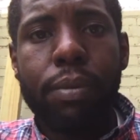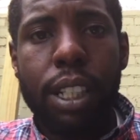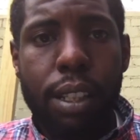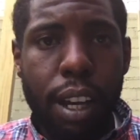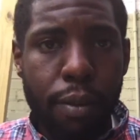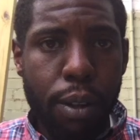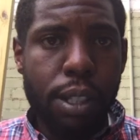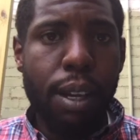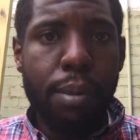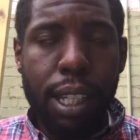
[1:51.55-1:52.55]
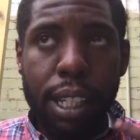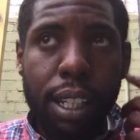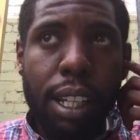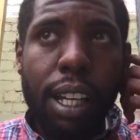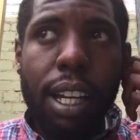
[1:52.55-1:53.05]
discover something
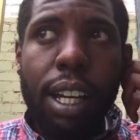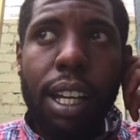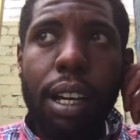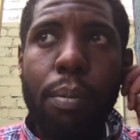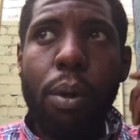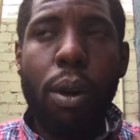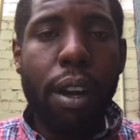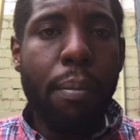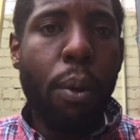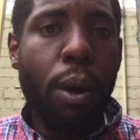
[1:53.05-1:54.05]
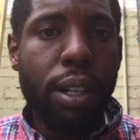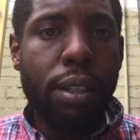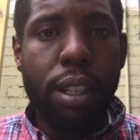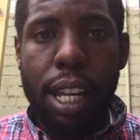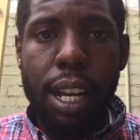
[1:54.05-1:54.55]
more
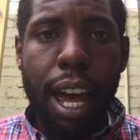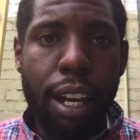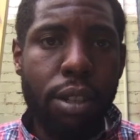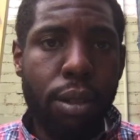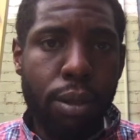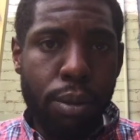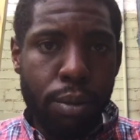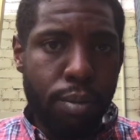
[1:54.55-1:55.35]
important than actual